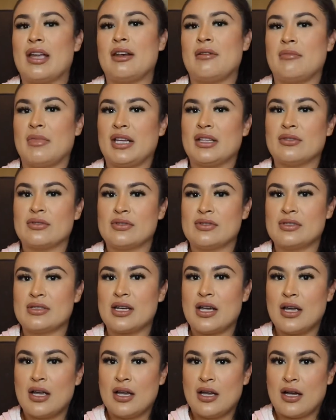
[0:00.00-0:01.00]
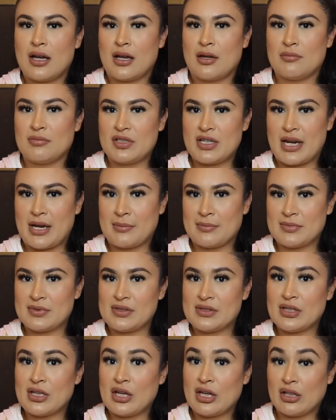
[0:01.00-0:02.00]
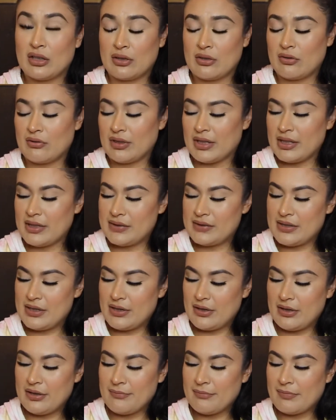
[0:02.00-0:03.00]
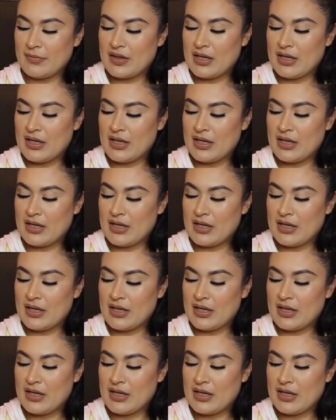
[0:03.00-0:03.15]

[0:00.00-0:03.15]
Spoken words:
and make those times a little easier.